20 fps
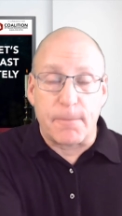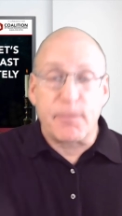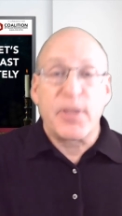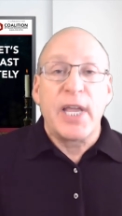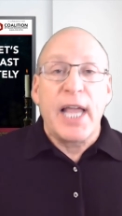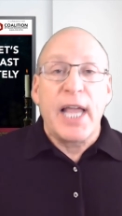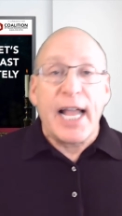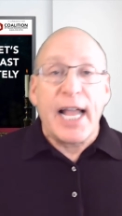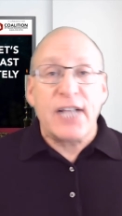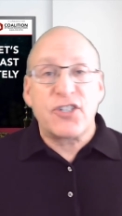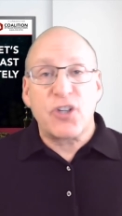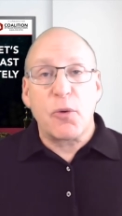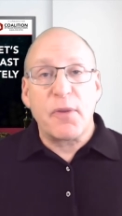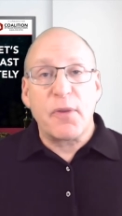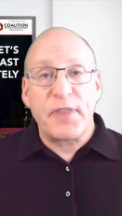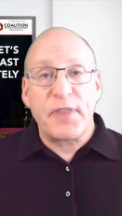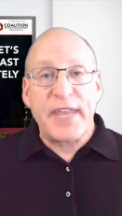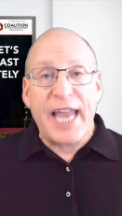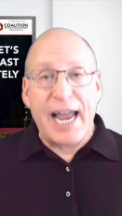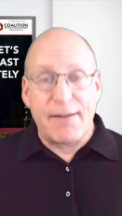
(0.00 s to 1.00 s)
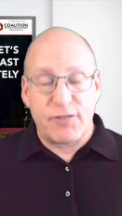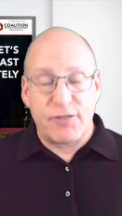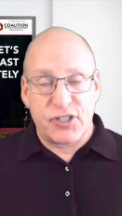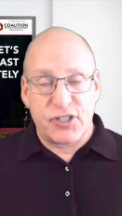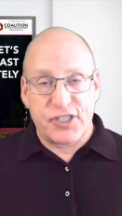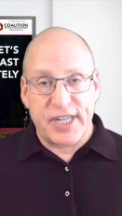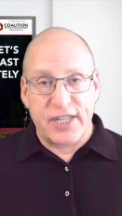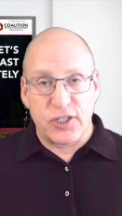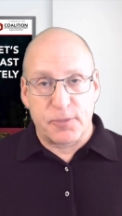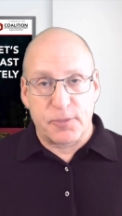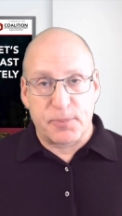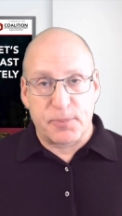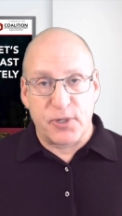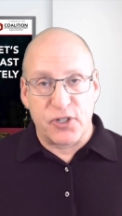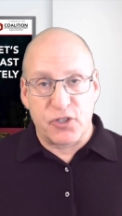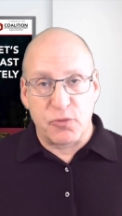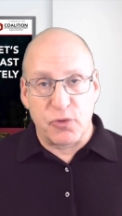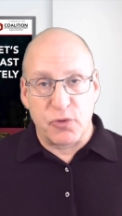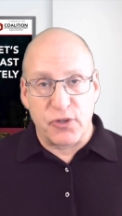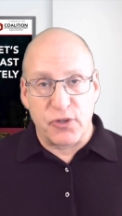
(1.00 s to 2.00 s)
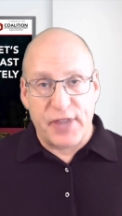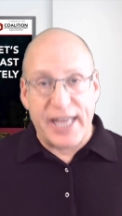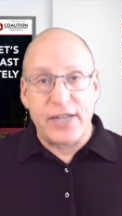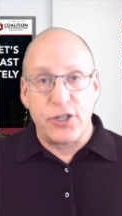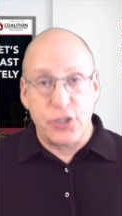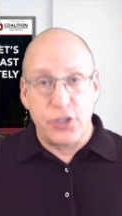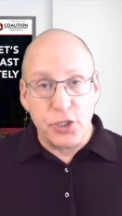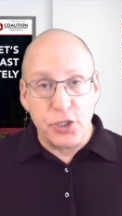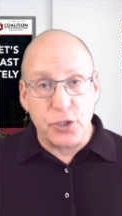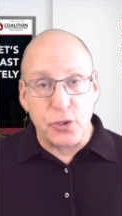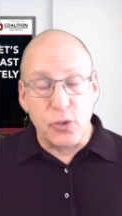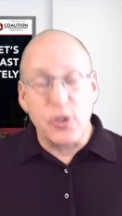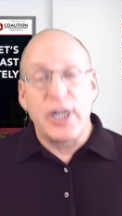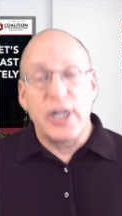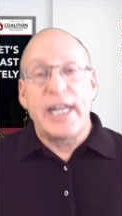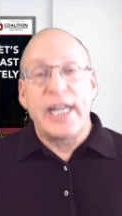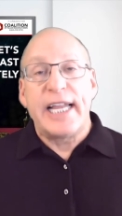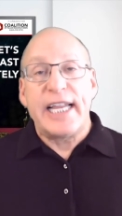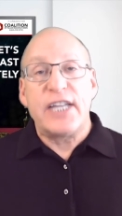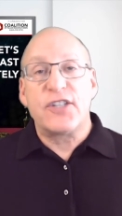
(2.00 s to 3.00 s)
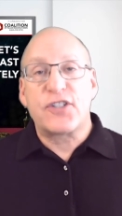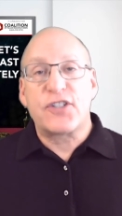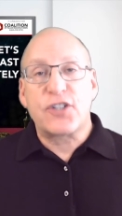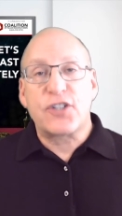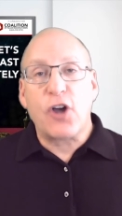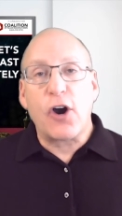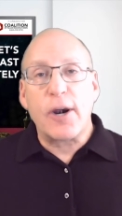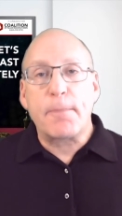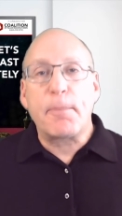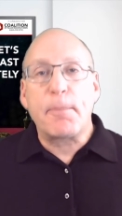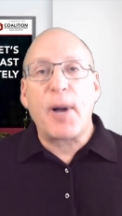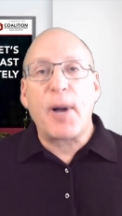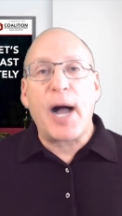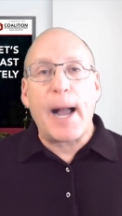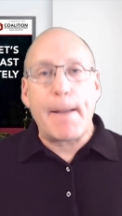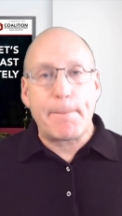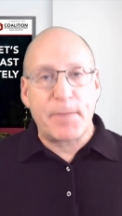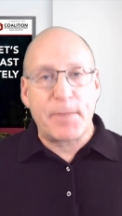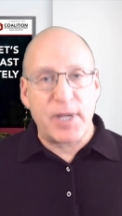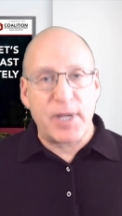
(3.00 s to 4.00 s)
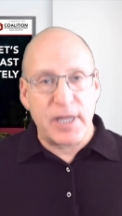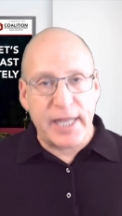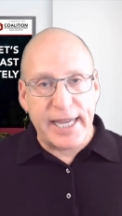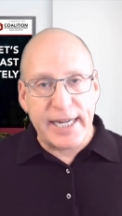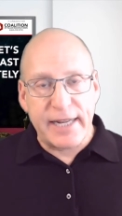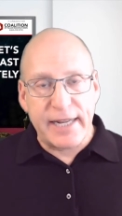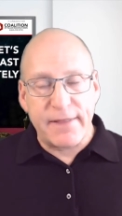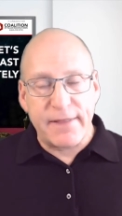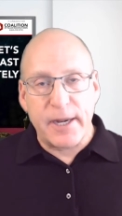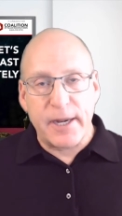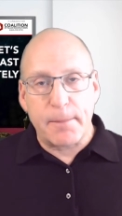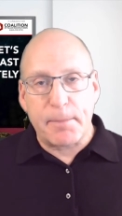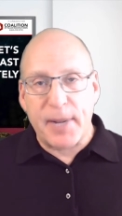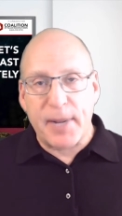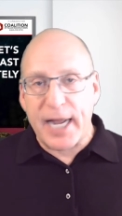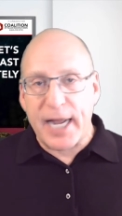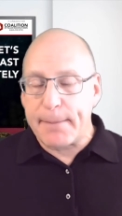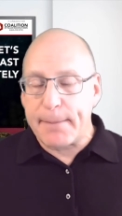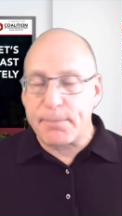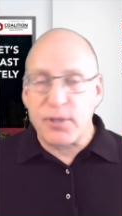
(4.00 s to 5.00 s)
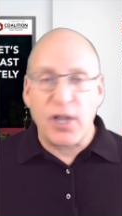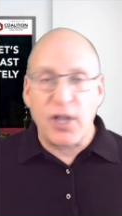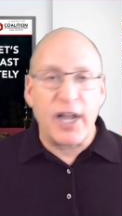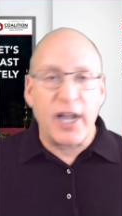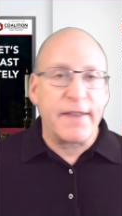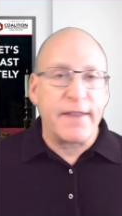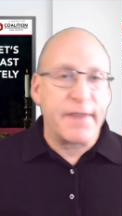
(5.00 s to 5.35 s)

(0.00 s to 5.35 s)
And so what the average salesperson will then do is start populating their pipeline.